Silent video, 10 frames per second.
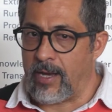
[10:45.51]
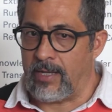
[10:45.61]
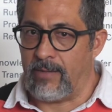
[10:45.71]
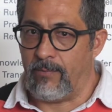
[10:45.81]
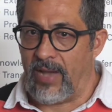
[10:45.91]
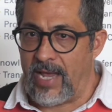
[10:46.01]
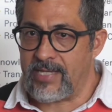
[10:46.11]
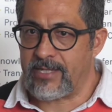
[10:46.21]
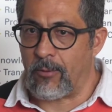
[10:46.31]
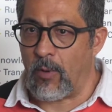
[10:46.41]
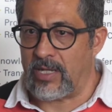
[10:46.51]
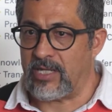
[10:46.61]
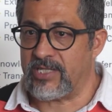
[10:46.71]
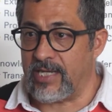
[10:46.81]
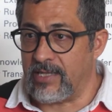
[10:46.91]
in the place where
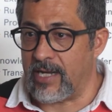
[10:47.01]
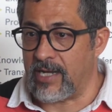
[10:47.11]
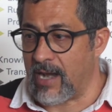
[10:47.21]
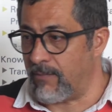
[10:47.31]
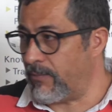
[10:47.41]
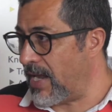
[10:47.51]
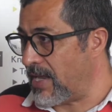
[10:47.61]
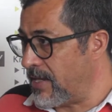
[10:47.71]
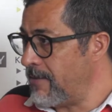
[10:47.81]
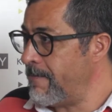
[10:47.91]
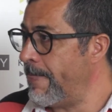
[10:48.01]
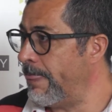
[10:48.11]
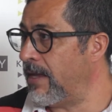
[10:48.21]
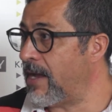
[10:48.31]
the children are playing,